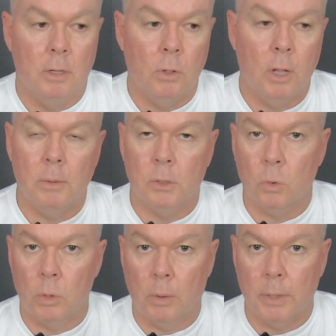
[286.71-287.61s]
although
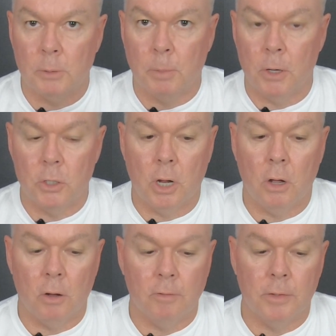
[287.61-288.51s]
it's auto
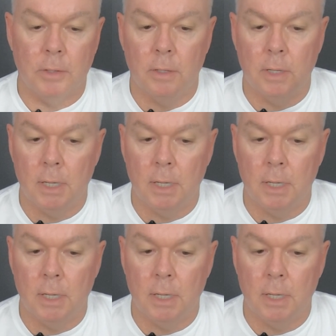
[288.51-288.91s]
exposure, often